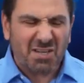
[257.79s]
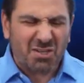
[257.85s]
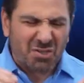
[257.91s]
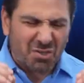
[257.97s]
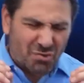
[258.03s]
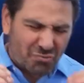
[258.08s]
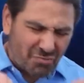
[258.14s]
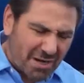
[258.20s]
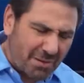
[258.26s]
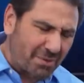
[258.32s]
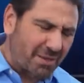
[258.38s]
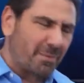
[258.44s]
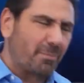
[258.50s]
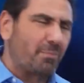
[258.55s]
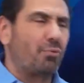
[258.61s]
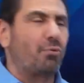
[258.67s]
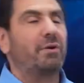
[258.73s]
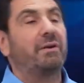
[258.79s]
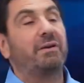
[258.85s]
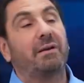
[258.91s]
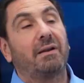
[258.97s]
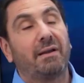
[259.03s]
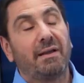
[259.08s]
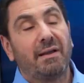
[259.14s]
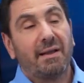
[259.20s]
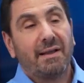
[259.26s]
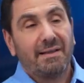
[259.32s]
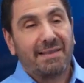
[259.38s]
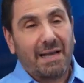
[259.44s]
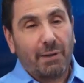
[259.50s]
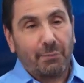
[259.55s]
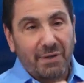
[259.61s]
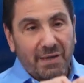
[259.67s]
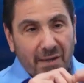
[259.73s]
Extremely important
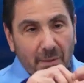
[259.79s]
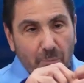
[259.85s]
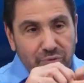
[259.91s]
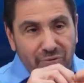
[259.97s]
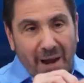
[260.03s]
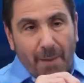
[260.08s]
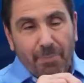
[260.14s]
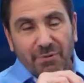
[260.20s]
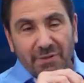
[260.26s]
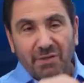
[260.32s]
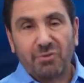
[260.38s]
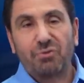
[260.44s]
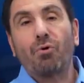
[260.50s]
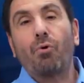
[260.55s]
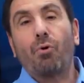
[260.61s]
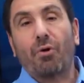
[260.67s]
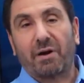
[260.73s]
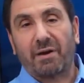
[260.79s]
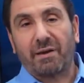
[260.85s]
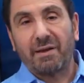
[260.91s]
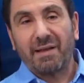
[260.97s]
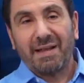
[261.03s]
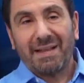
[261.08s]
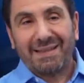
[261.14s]
that we properly torque